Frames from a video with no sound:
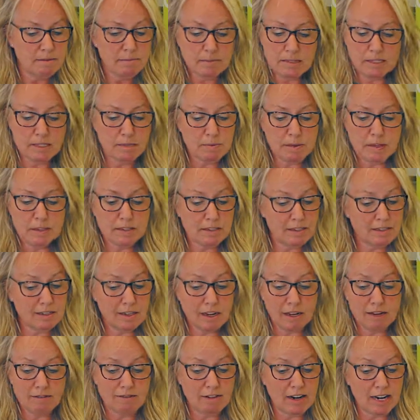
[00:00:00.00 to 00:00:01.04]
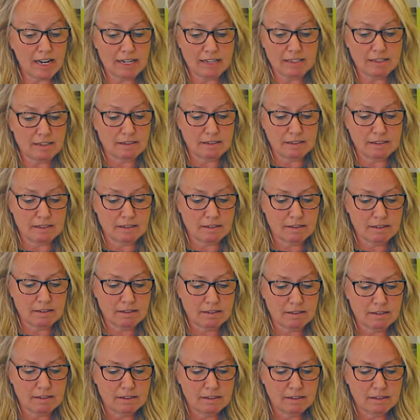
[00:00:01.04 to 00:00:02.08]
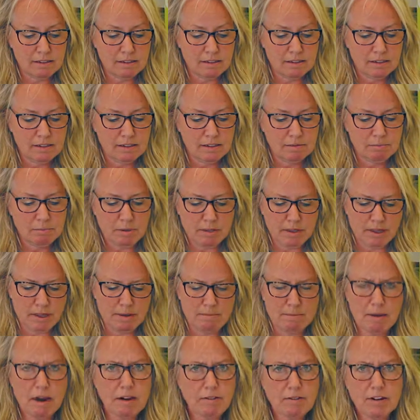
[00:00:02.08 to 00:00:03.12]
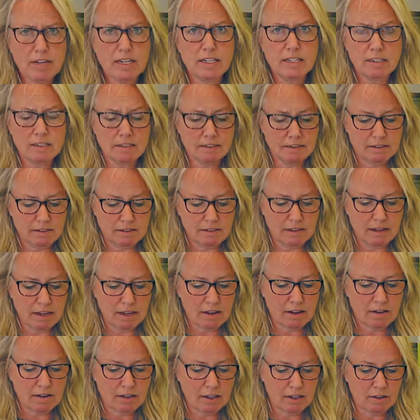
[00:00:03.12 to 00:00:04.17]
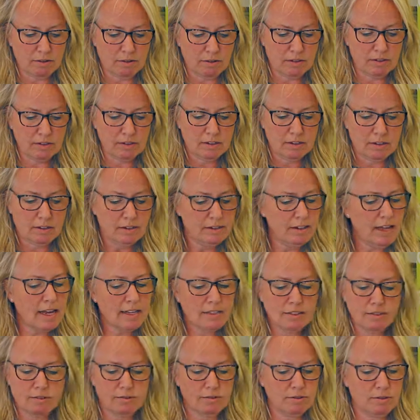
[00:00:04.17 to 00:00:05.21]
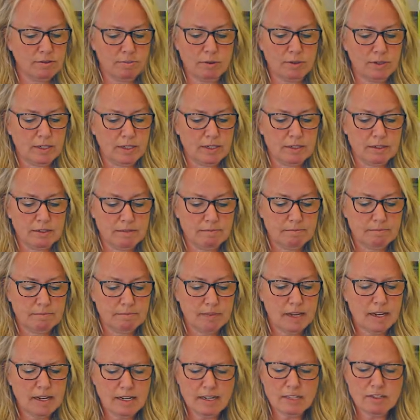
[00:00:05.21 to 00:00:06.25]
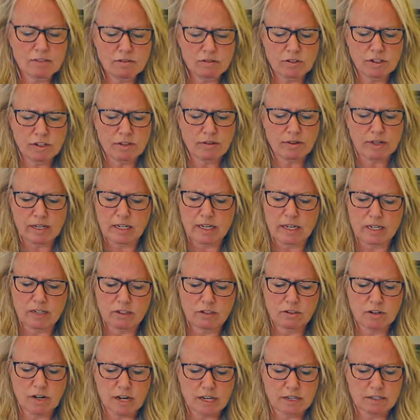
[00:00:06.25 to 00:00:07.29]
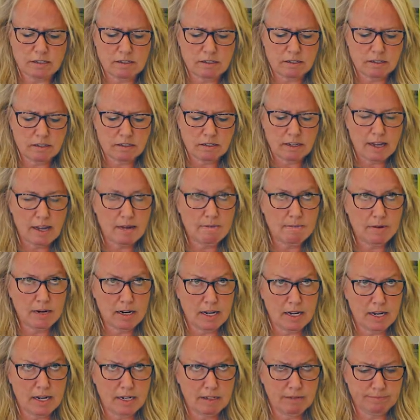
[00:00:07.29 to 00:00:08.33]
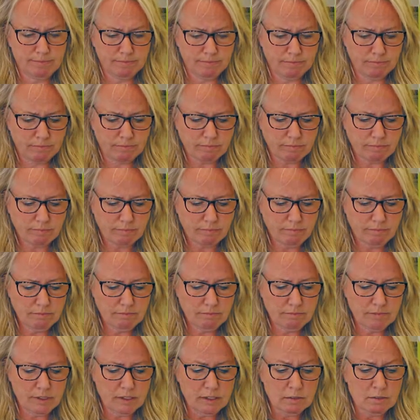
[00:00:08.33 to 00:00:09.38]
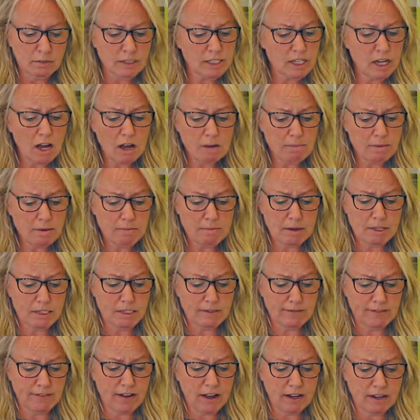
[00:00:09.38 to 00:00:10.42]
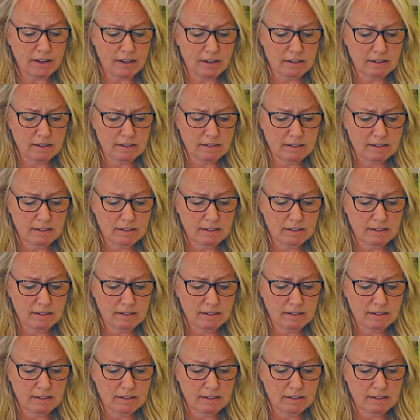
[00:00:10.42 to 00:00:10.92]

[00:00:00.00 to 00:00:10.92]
Mrs. Bird doesn't like relations. But they're married, I argued. That's not the point. And he's not showing an interest. Emmeline. Which can't be much fun.